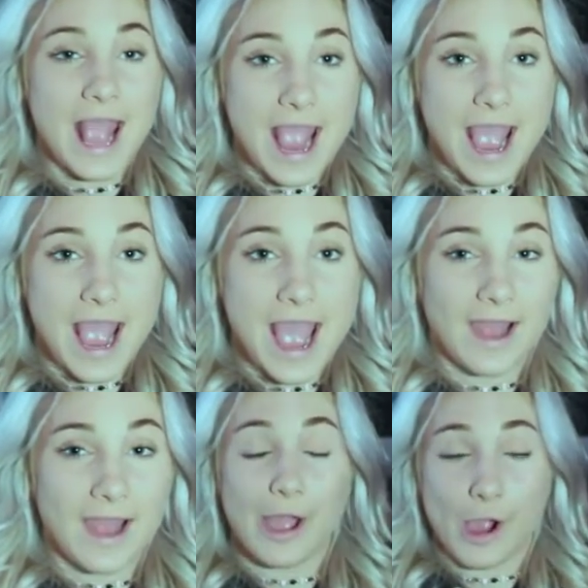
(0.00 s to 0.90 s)
and
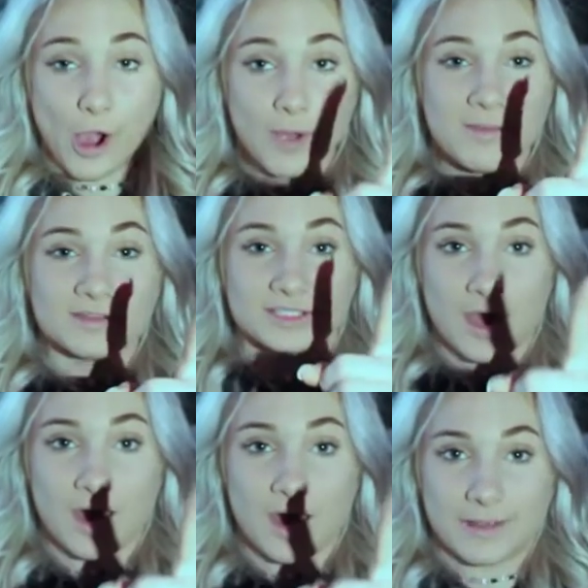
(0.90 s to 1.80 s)
how I
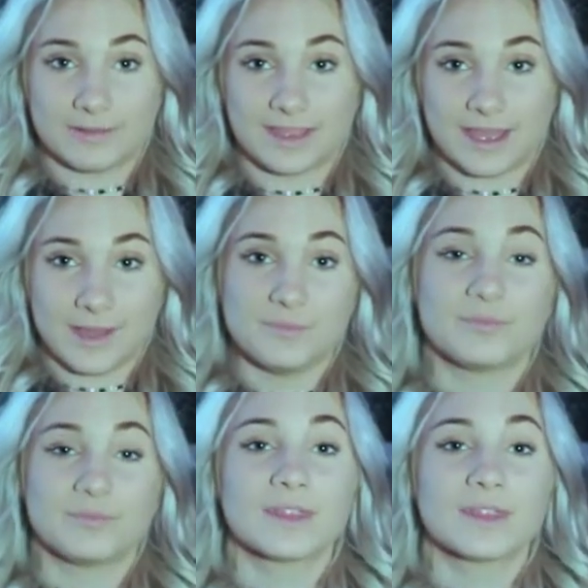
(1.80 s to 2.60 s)
almost got away with it.